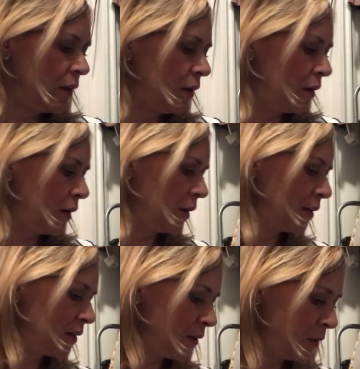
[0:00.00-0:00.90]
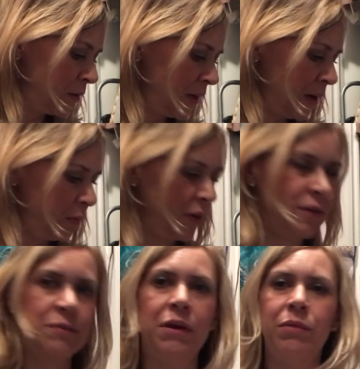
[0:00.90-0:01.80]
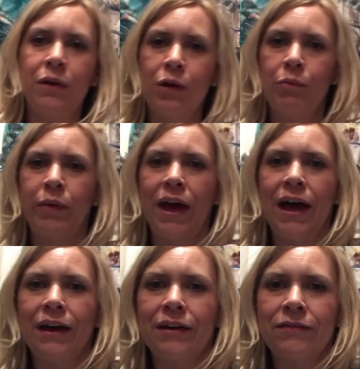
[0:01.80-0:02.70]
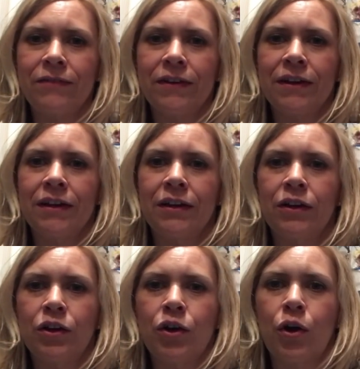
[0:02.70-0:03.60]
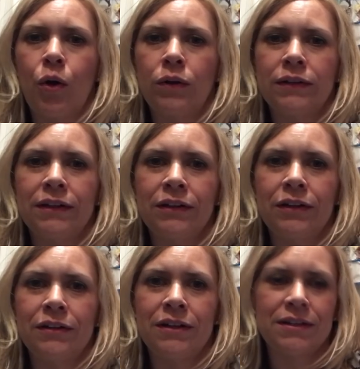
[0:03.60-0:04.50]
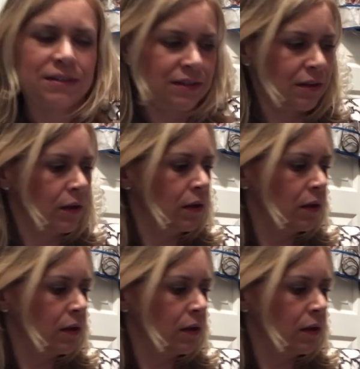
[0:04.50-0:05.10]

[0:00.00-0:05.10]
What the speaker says: So, yep, here's my big old bag of golden goodness.